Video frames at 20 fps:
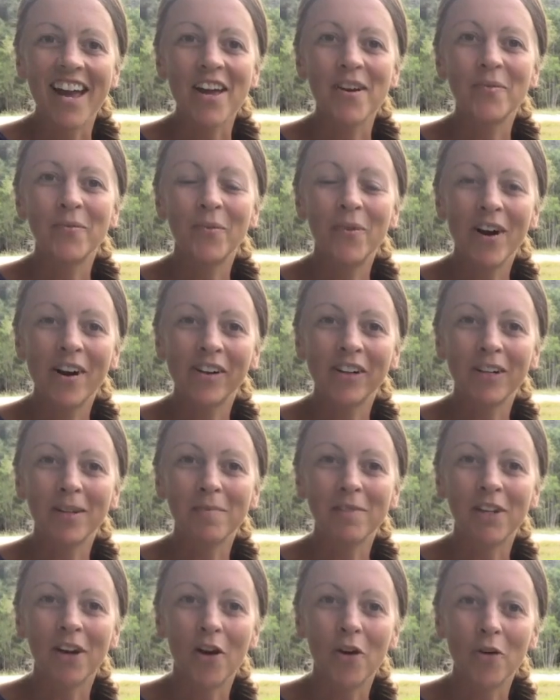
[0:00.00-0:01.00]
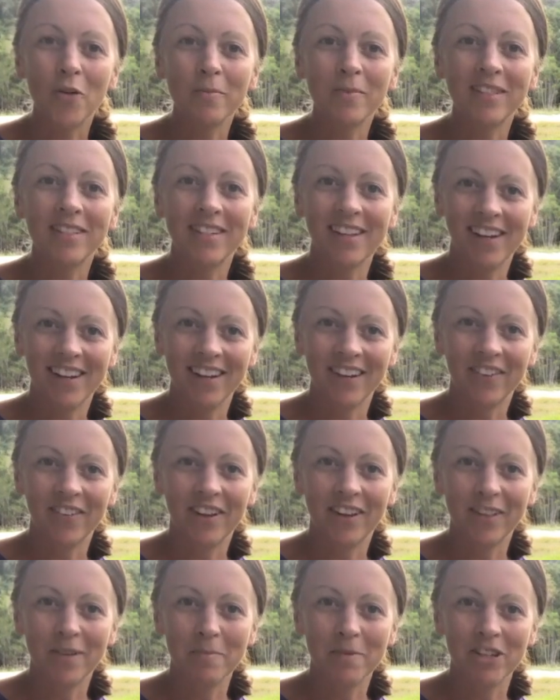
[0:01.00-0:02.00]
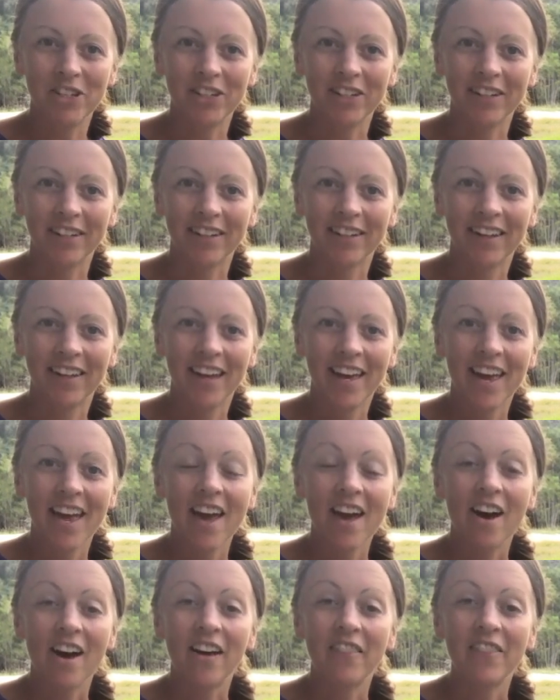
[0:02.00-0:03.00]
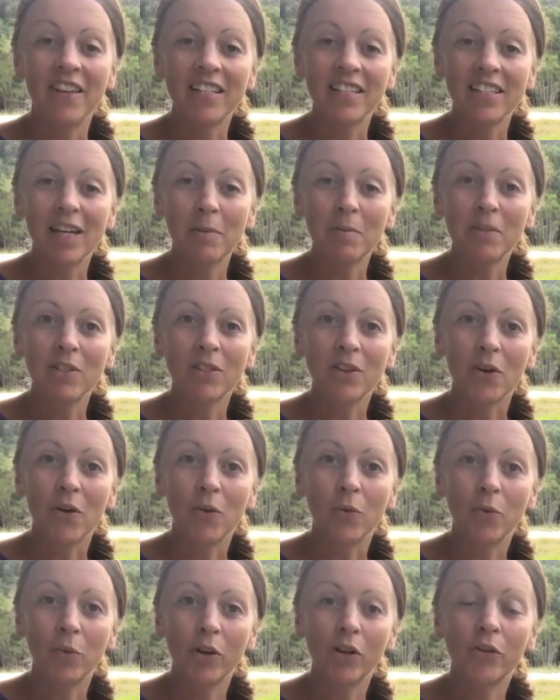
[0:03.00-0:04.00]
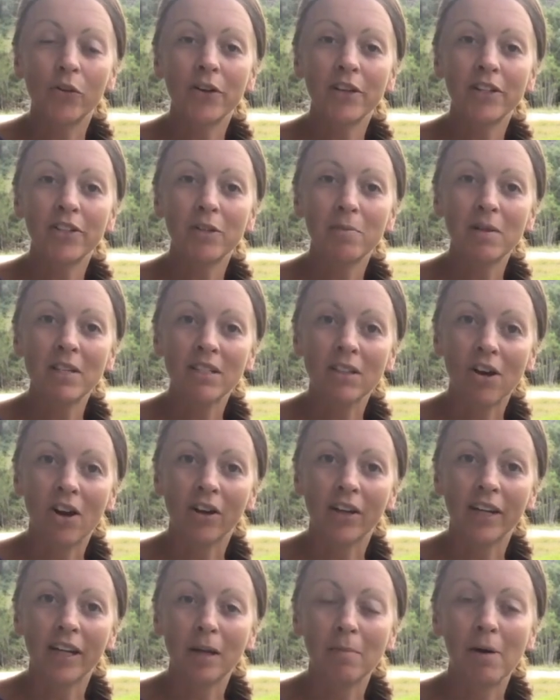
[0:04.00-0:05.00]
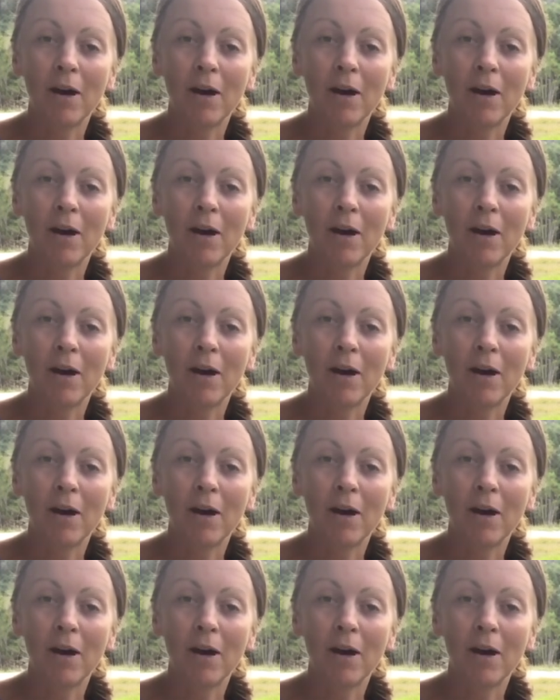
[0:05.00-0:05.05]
and welcome to Homesteading Around the Mission. On this episode, we're going to be talking